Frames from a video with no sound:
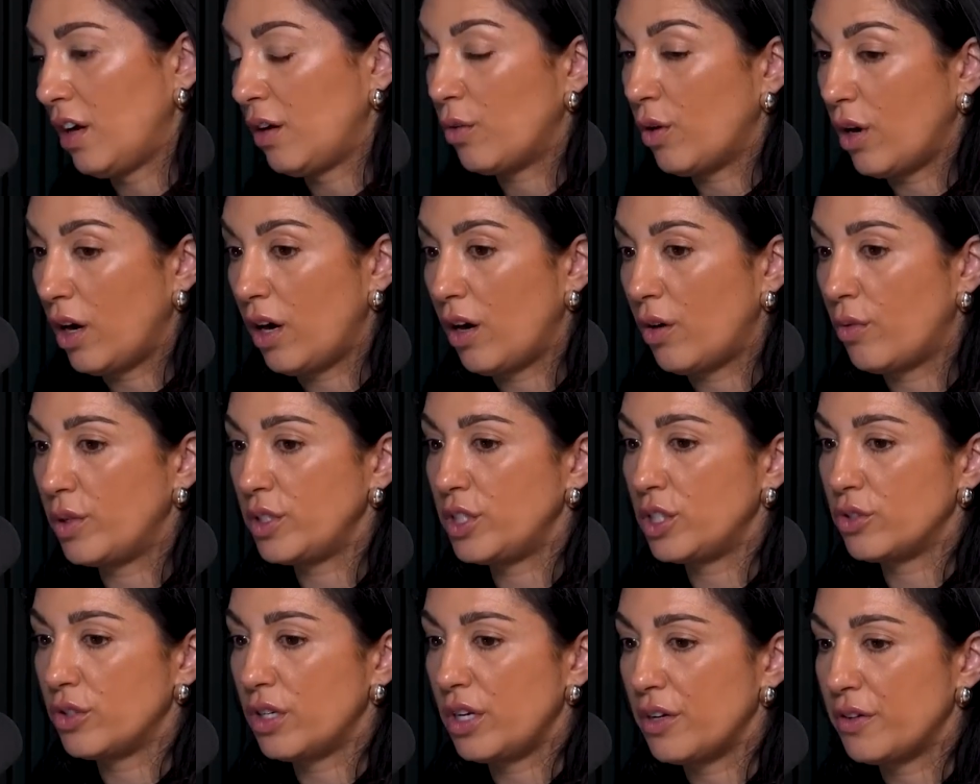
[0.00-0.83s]
I, I
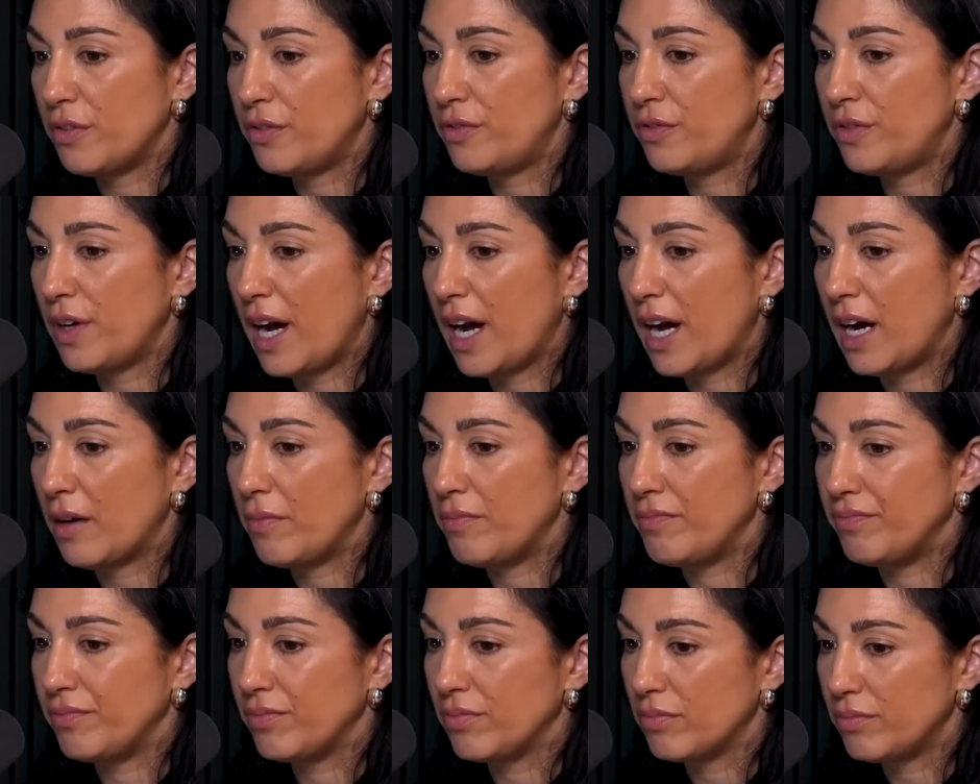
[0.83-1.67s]
wonder if
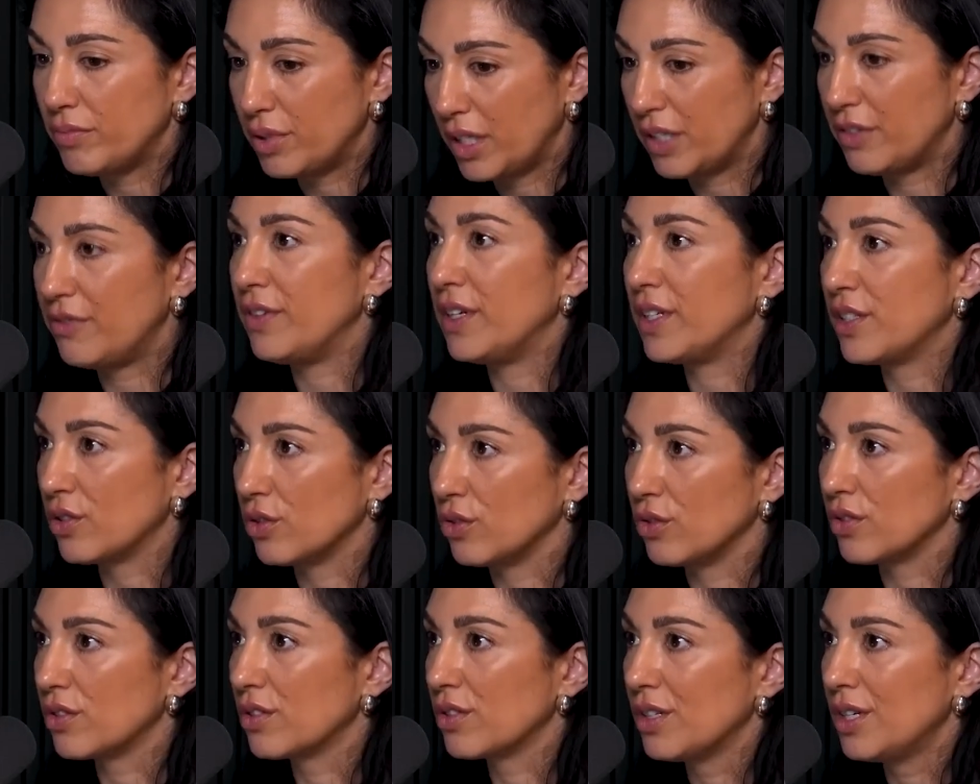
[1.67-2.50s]
um, blood
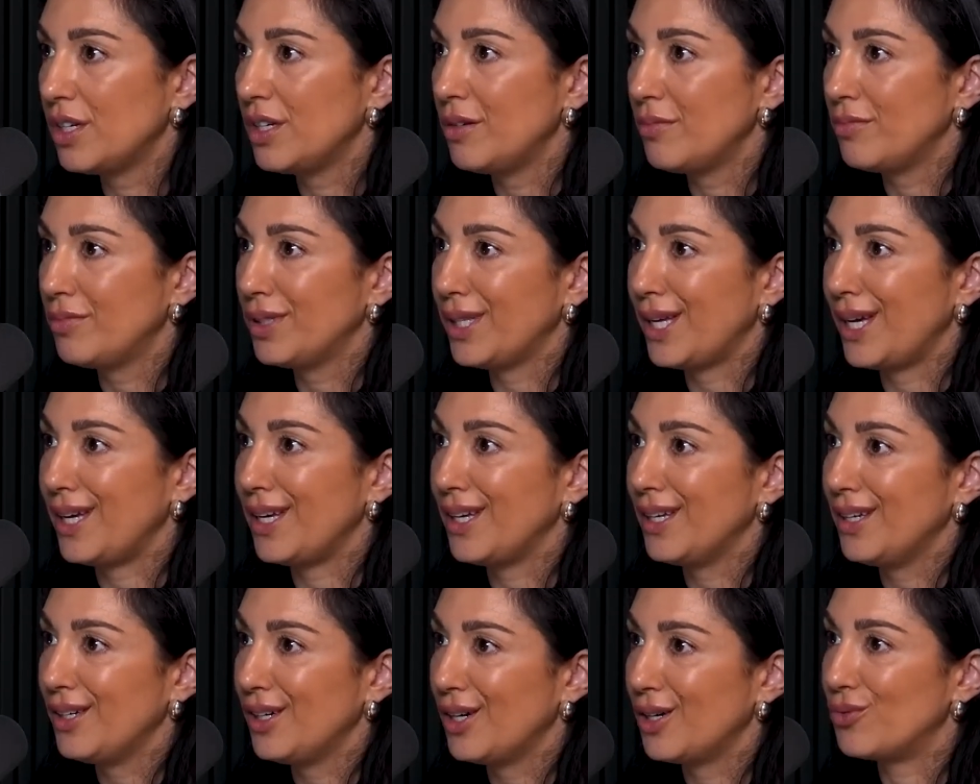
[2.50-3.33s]
vessels
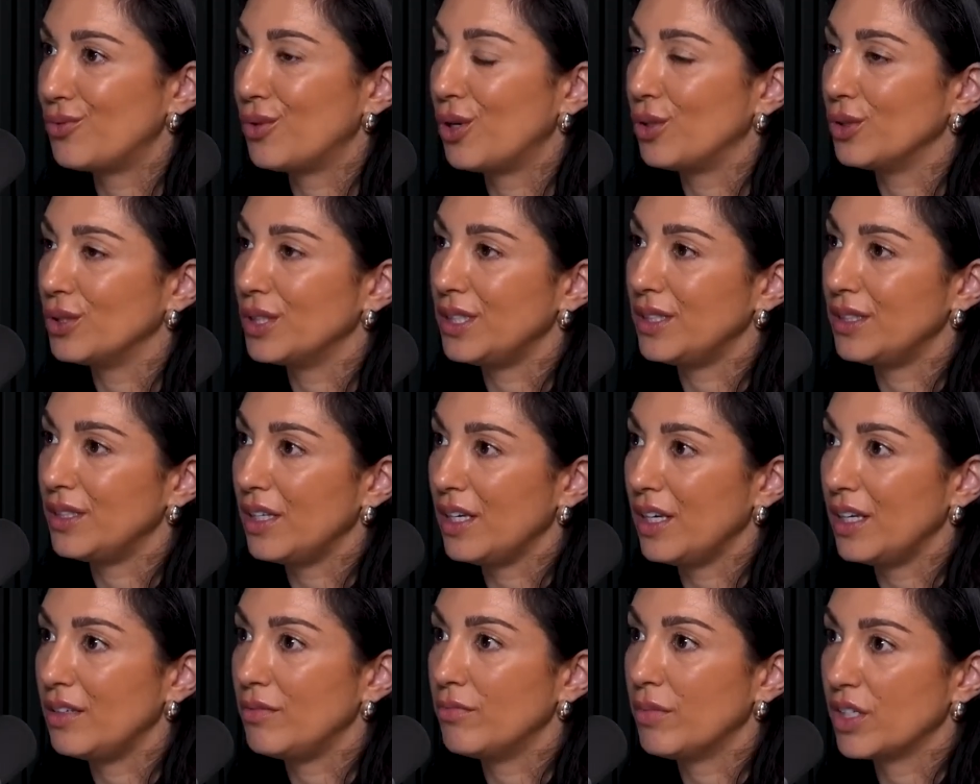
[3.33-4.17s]
play a role in
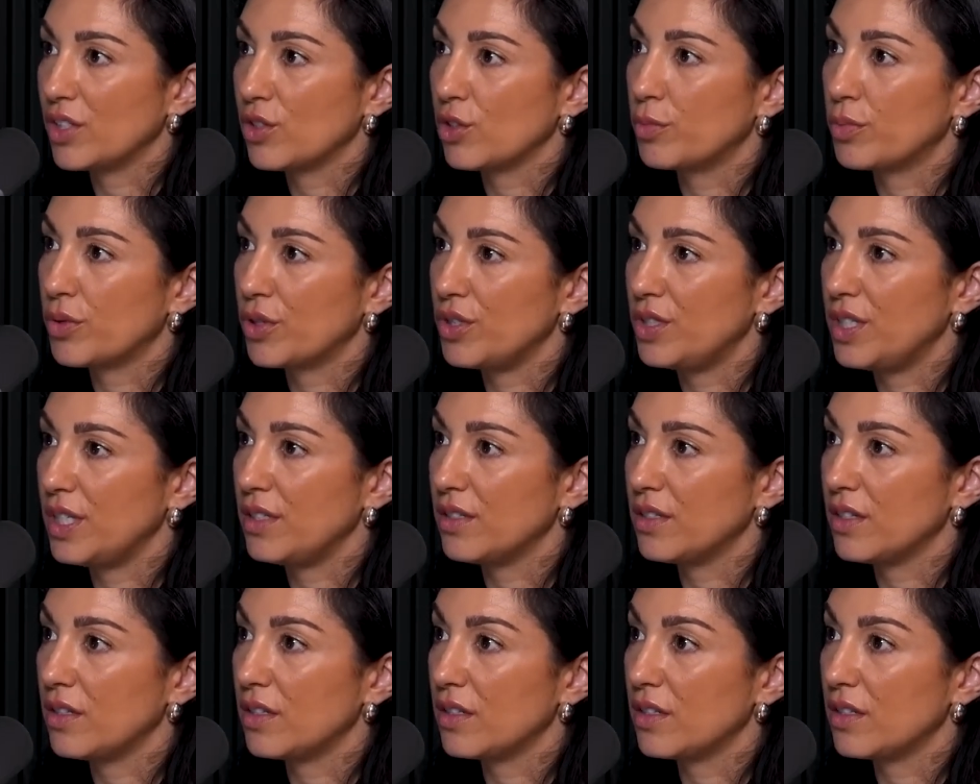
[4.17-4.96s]
in muscle protein